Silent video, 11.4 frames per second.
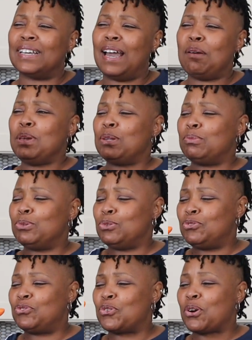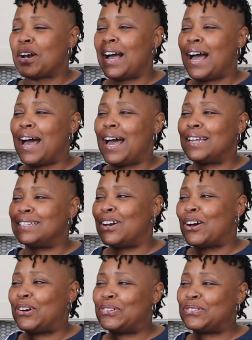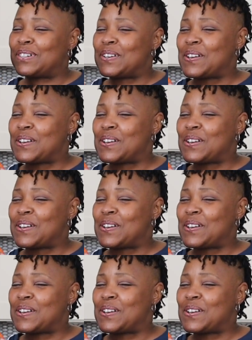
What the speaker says: I'm in the mood for a hot dog.